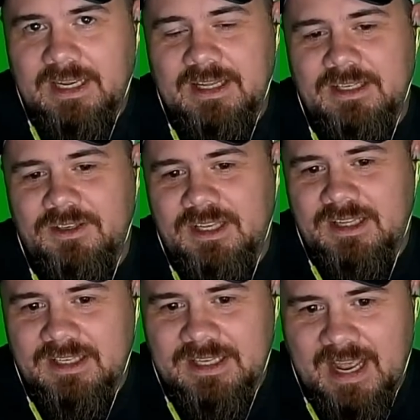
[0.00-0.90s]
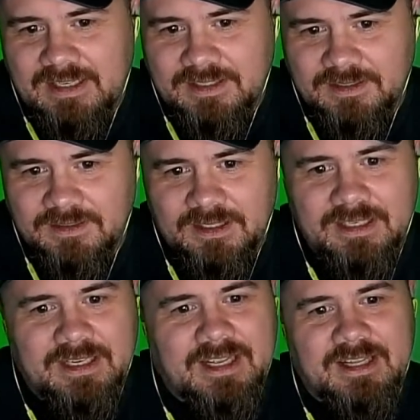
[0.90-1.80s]
and then you get the tattoo,
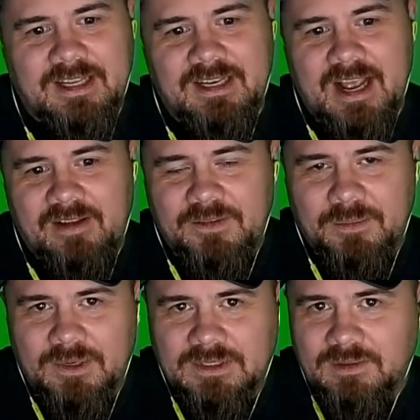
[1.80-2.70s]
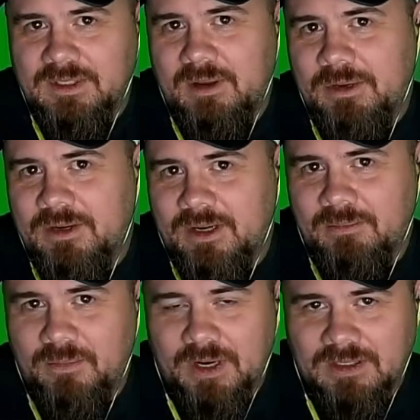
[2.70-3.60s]
and then afterwards the numbing
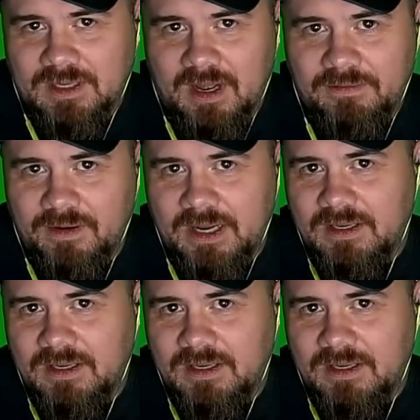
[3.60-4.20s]
cream wears off, right?